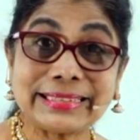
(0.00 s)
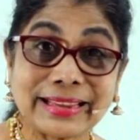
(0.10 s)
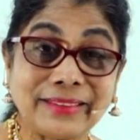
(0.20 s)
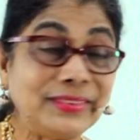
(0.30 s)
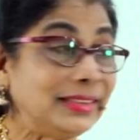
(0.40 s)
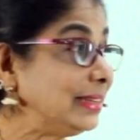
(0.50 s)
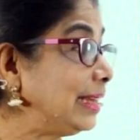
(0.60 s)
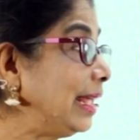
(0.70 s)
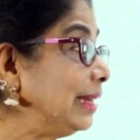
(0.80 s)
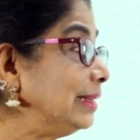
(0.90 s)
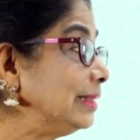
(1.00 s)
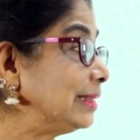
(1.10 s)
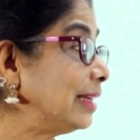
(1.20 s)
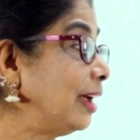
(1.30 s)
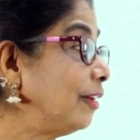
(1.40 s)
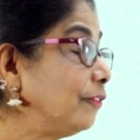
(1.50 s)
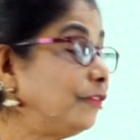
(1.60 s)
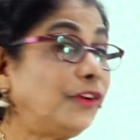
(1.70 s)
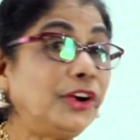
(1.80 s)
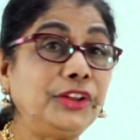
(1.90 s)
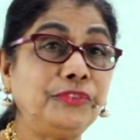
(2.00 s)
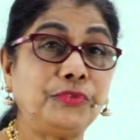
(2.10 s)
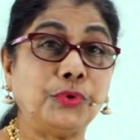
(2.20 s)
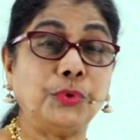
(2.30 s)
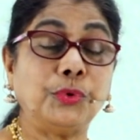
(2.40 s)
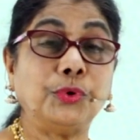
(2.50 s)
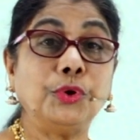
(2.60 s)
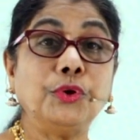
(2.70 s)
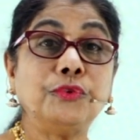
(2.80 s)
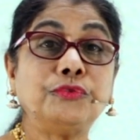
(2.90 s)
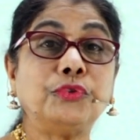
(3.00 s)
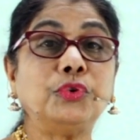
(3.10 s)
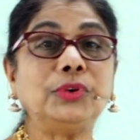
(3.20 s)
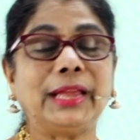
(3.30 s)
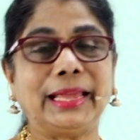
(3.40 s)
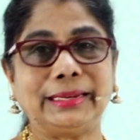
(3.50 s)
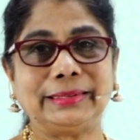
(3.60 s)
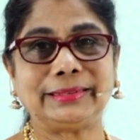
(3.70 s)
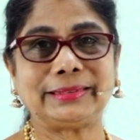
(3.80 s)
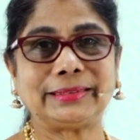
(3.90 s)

Seven tens. Forty-four. Four tens.